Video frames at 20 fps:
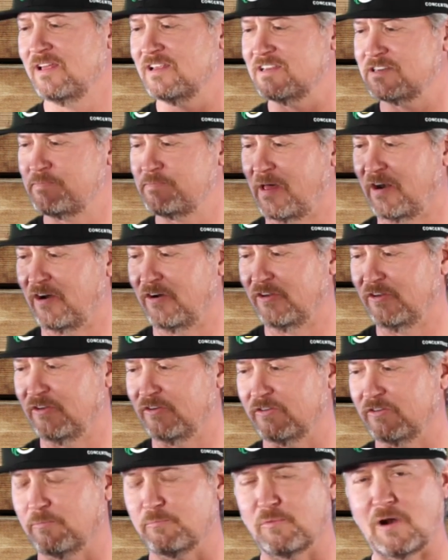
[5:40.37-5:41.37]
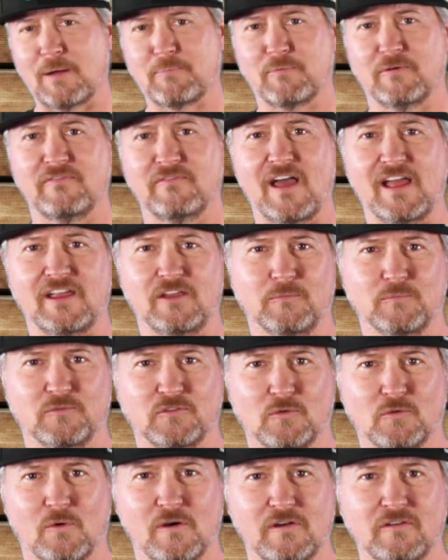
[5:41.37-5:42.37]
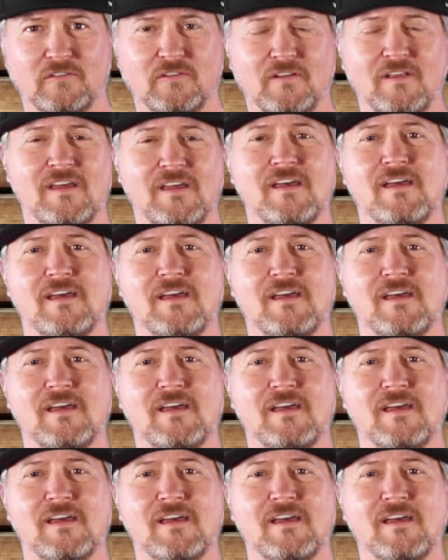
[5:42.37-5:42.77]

it's better to use a proper vacuum source